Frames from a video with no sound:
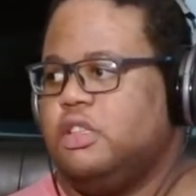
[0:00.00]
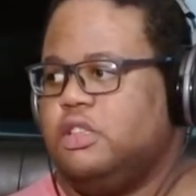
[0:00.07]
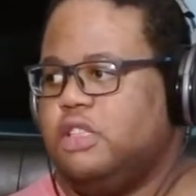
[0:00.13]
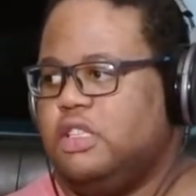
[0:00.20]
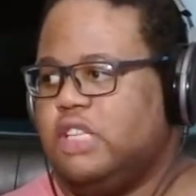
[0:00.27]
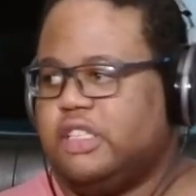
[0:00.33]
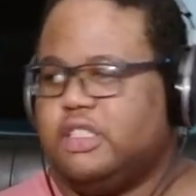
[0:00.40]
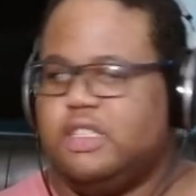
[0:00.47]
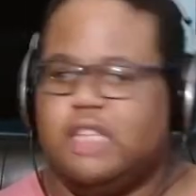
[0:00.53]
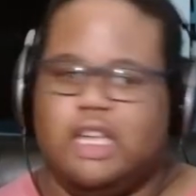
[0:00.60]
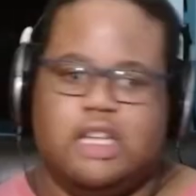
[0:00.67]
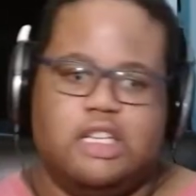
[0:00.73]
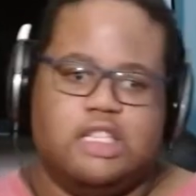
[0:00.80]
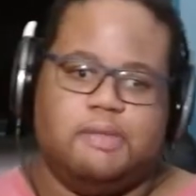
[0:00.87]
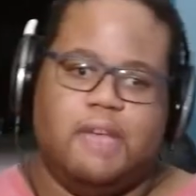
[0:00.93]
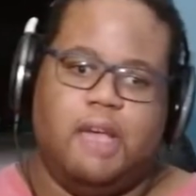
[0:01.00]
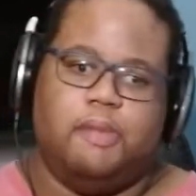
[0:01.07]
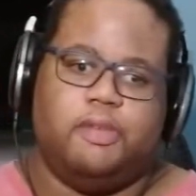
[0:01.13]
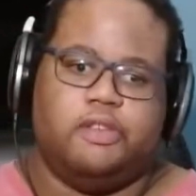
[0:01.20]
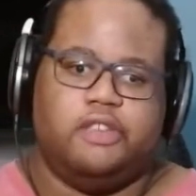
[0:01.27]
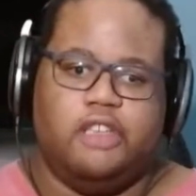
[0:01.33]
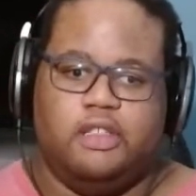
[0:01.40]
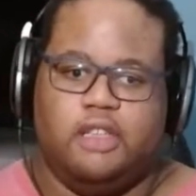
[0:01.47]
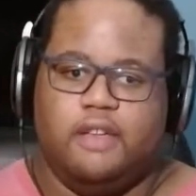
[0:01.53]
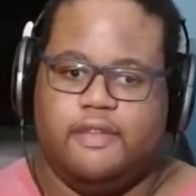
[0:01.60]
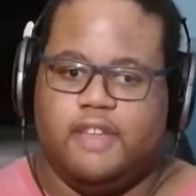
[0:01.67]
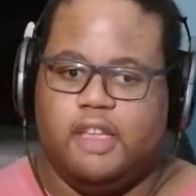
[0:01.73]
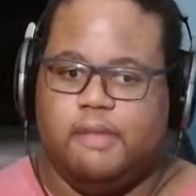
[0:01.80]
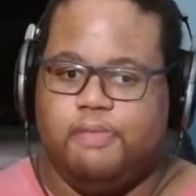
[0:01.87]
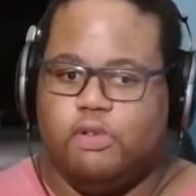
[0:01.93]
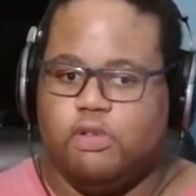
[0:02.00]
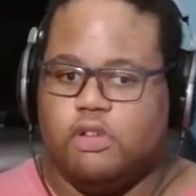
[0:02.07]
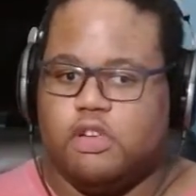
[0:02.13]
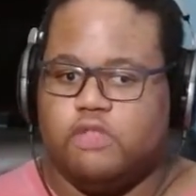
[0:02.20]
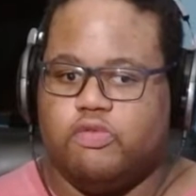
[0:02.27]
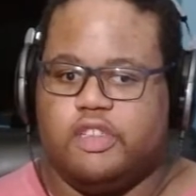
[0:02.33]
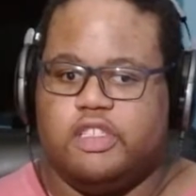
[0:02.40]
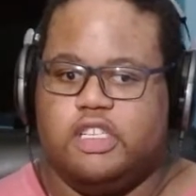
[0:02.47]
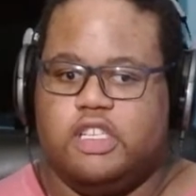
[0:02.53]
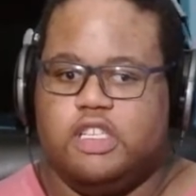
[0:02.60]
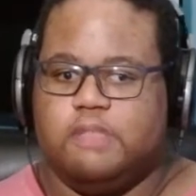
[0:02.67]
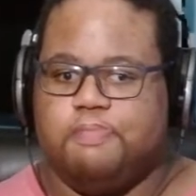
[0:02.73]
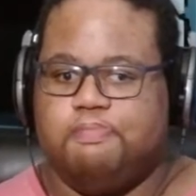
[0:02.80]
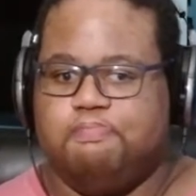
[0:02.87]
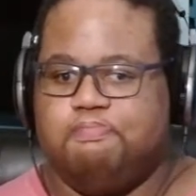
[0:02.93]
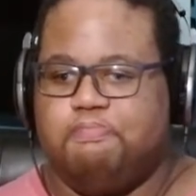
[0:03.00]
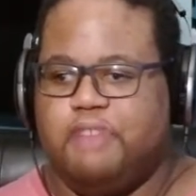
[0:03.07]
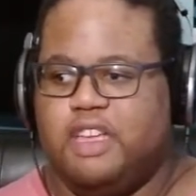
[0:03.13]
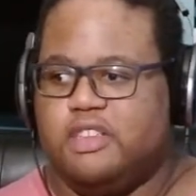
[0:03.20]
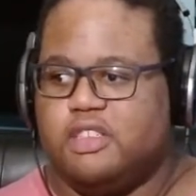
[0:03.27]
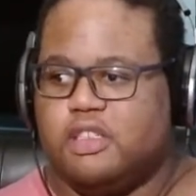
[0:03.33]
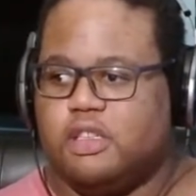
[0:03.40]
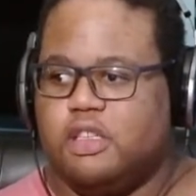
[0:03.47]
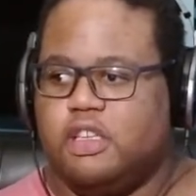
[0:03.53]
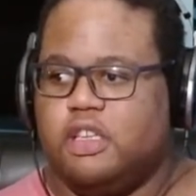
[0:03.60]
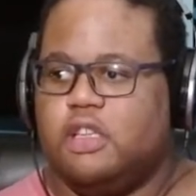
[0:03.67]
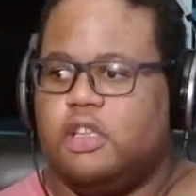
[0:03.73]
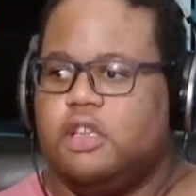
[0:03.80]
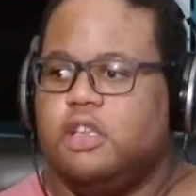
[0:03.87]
The next to that is my Apple TV port, which is basically